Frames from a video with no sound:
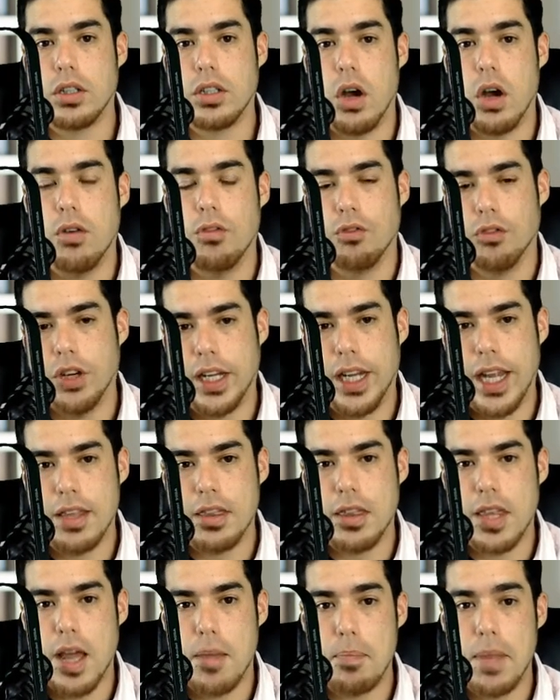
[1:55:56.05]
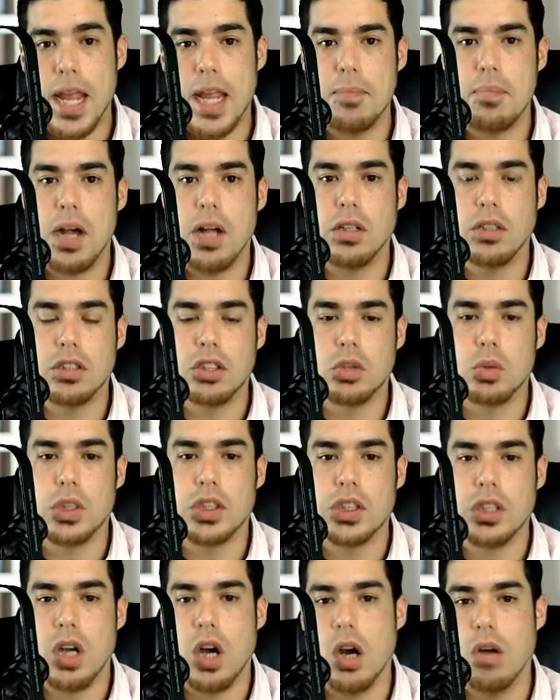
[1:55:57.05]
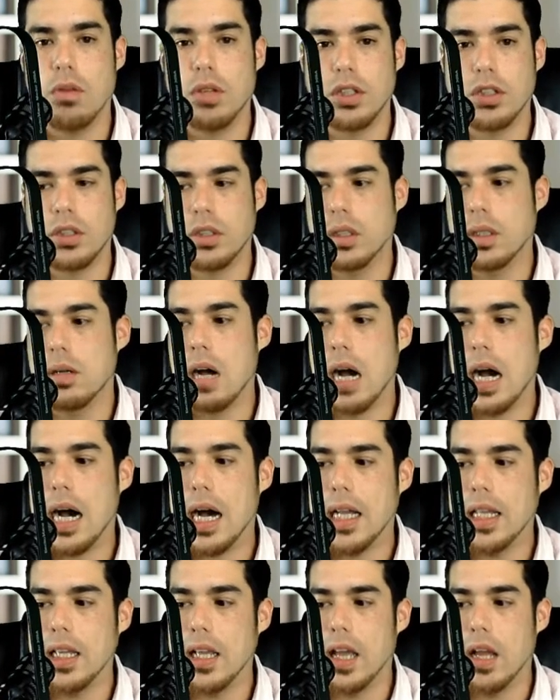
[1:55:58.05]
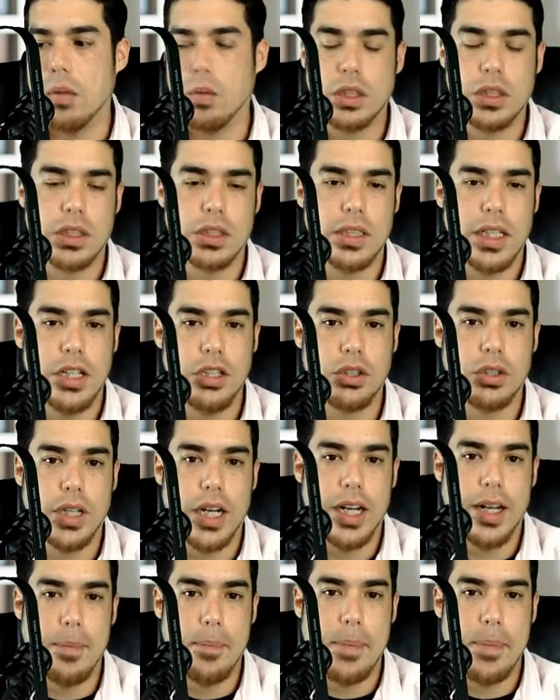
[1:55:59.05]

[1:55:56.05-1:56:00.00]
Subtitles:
don't forget that PayPal is switching over to Adyen, which is integrated